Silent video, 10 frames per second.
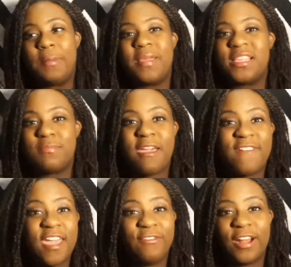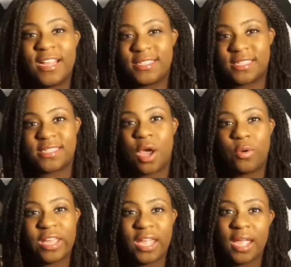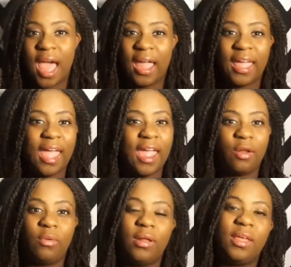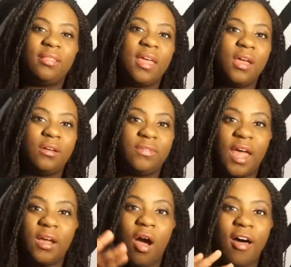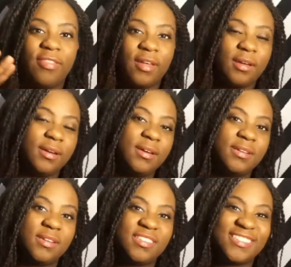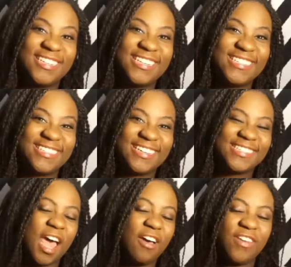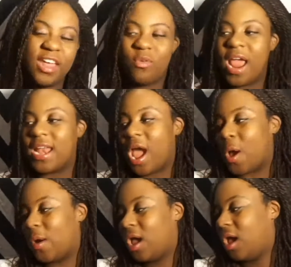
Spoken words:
It's my favorite. It's a Sony. I can't really think of like all the statistics of it right now.